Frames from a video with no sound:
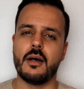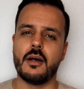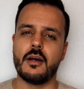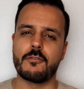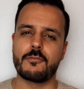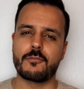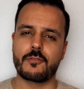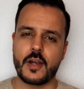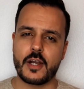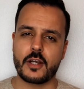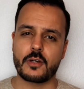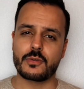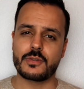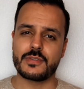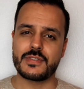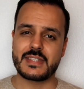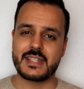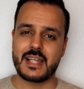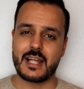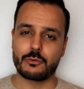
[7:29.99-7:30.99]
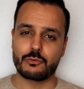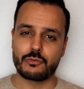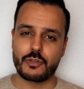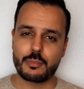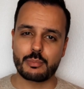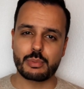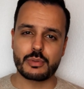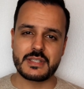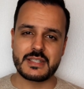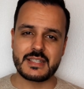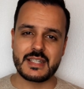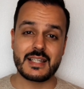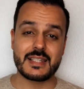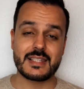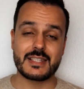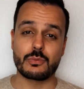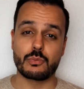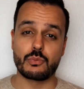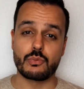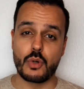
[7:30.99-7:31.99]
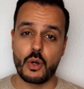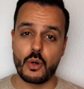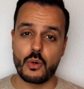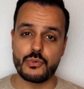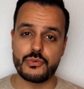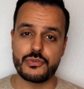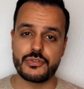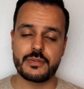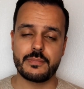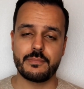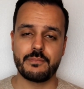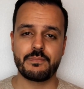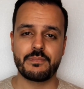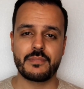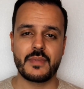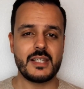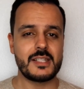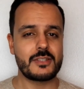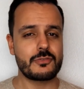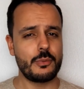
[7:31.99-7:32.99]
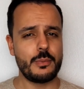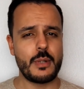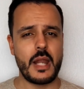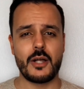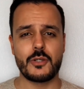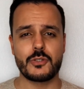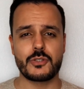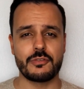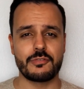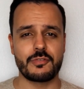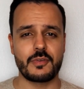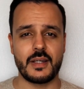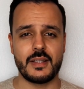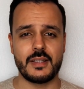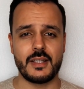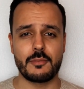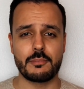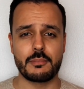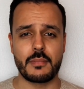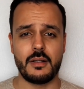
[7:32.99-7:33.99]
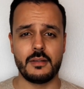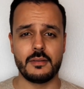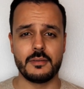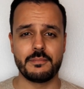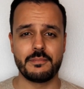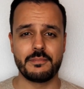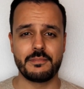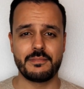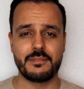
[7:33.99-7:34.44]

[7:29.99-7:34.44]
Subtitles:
fragrance that represents rose is from the house of Frederic Malle.